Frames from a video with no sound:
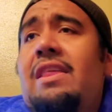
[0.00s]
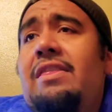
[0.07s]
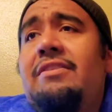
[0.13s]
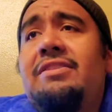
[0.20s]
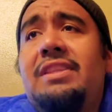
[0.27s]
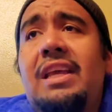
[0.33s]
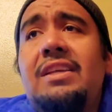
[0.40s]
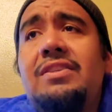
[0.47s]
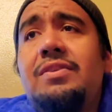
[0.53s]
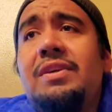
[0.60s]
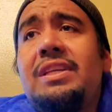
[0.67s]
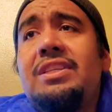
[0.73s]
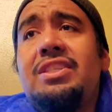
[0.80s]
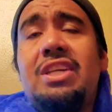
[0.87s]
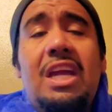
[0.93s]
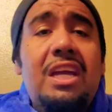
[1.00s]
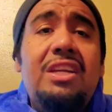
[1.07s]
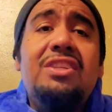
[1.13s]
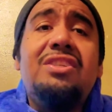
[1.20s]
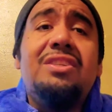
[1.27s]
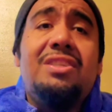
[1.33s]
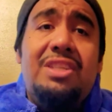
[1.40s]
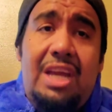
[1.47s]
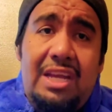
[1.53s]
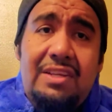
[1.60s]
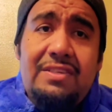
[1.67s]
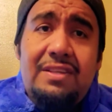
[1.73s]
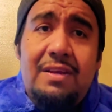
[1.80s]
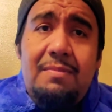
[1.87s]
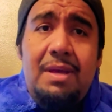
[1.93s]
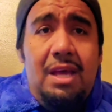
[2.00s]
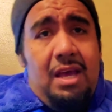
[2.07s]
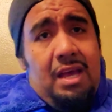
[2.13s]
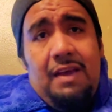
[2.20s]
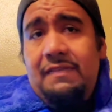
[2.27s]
There's things you can change them.